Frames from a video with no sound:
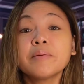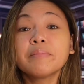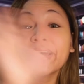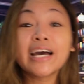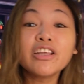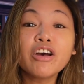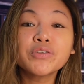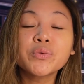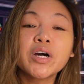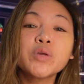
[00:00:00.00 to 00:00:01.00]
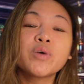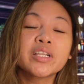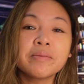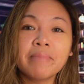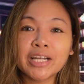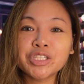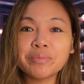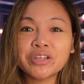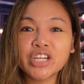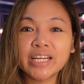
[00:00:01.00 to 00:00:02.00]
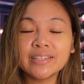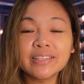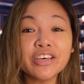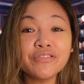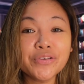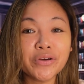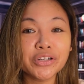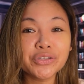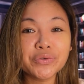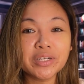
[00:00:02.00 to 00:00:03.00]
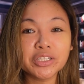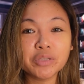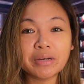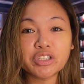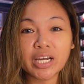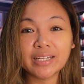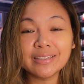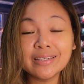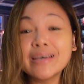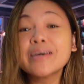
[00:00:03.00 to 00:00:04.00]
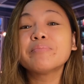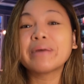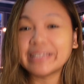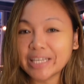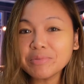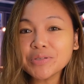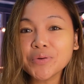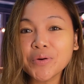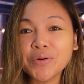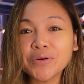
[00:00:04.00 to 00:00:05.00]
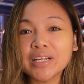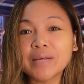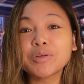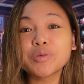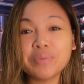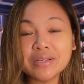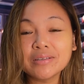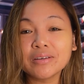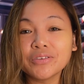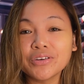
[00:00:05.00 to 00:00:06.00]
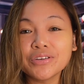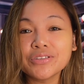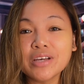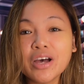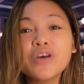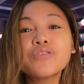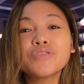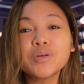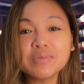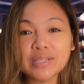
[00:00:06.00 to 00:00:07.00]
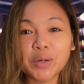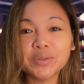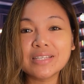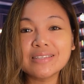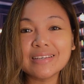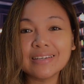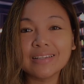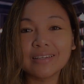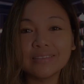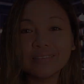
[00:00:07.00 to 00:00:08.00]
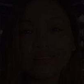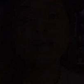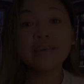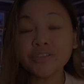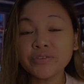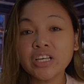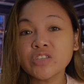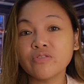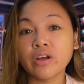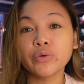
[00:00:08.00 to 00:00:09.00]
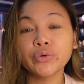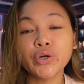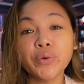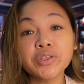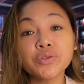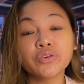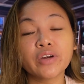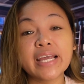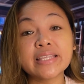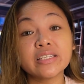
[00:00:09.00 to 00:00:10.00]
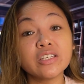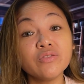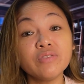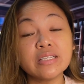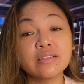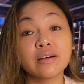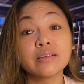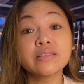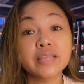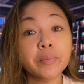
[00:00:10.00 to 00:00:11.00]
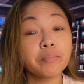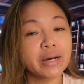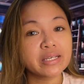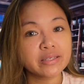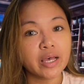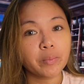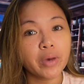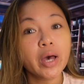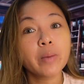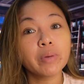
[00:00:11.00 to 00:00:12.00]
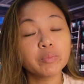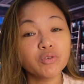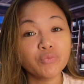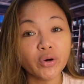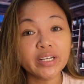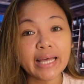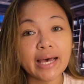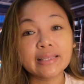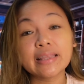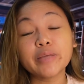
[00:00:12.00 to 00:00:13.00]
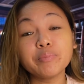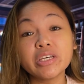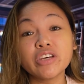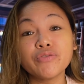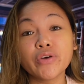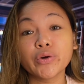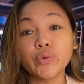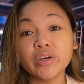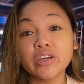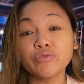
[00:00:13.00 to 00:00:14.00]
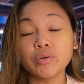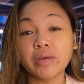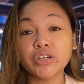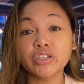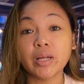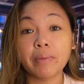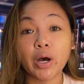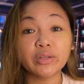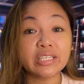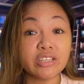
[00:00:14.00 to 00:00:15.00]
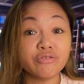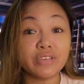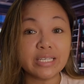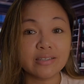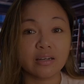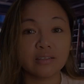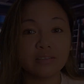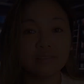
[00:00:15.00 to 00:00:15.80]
Hello everyone, welcome back to my channel. If you are new here to my channel, my name is Cor and I'm your business nurse from Southeast England. In today's vlog, we're going to create an e-visa step by step. But before that, let me give you a quick information about e-visa.